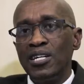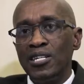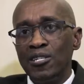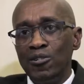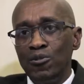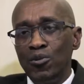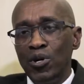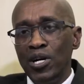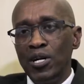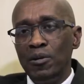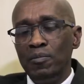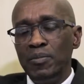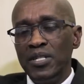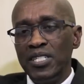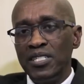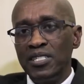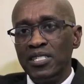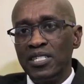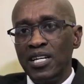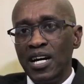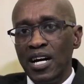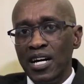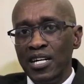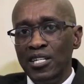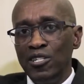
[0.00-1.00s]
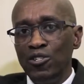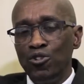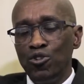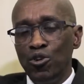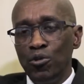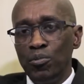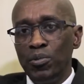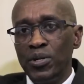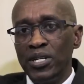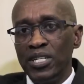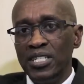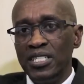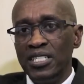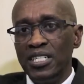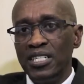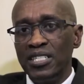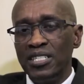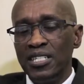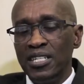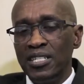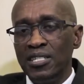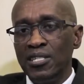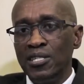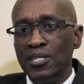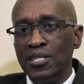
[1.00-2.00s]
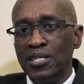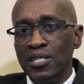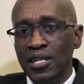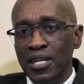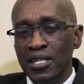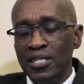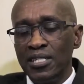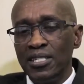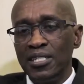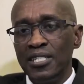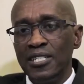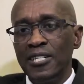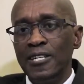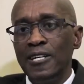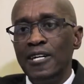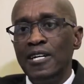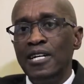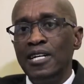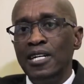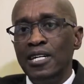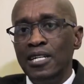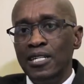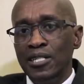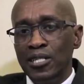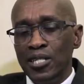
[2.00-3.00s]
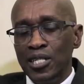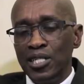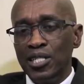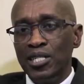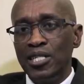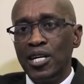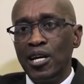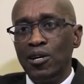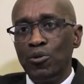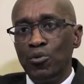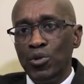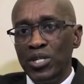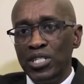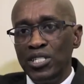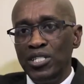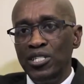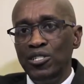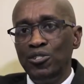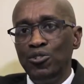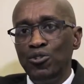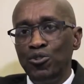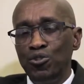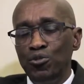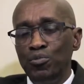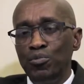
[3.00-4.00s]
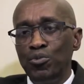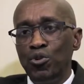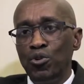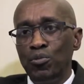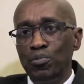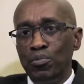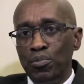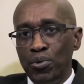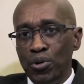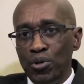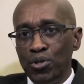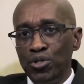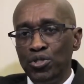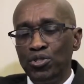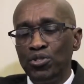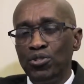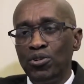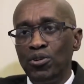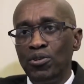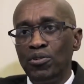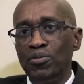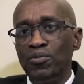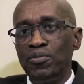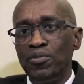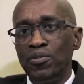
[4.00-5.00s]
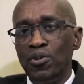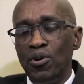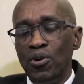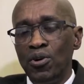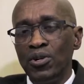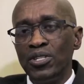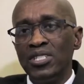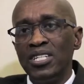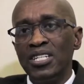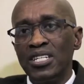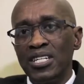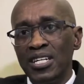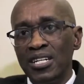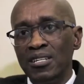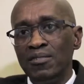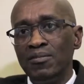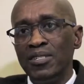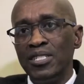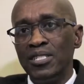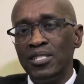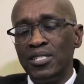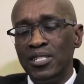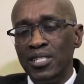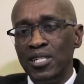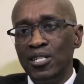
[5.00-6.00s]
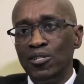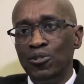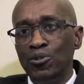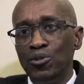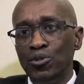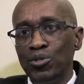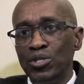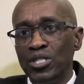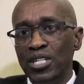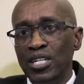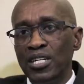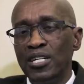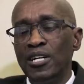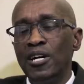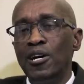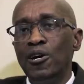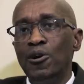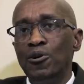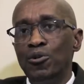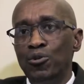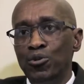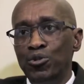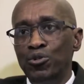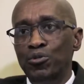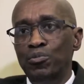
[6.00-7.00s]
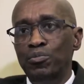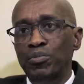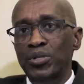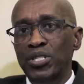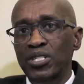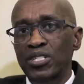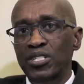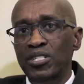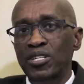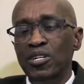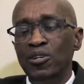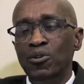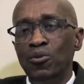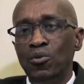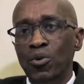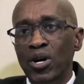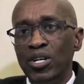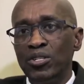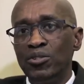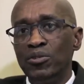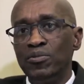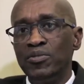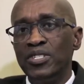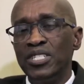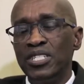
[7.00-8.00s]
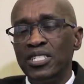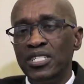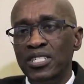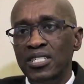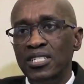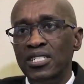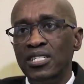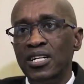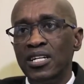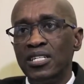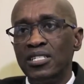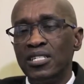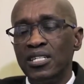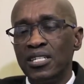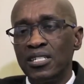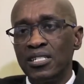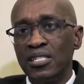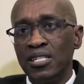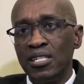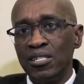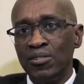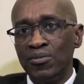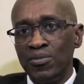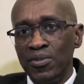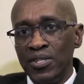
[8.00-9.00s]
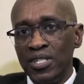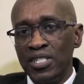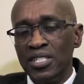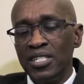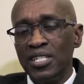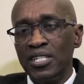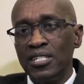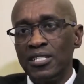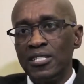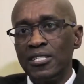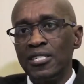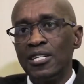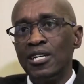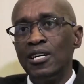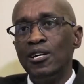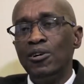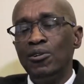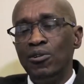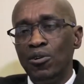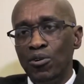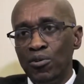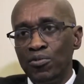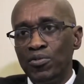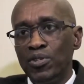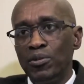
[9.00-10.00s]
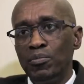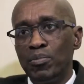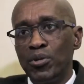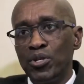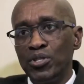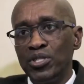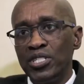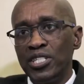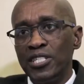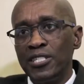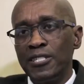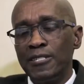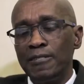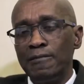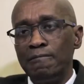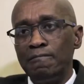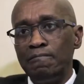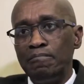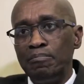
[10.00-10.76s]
requirements are incorporated. And as such, a national working group composed of all the relevant stakeholders would be one of the critical success factors of the project.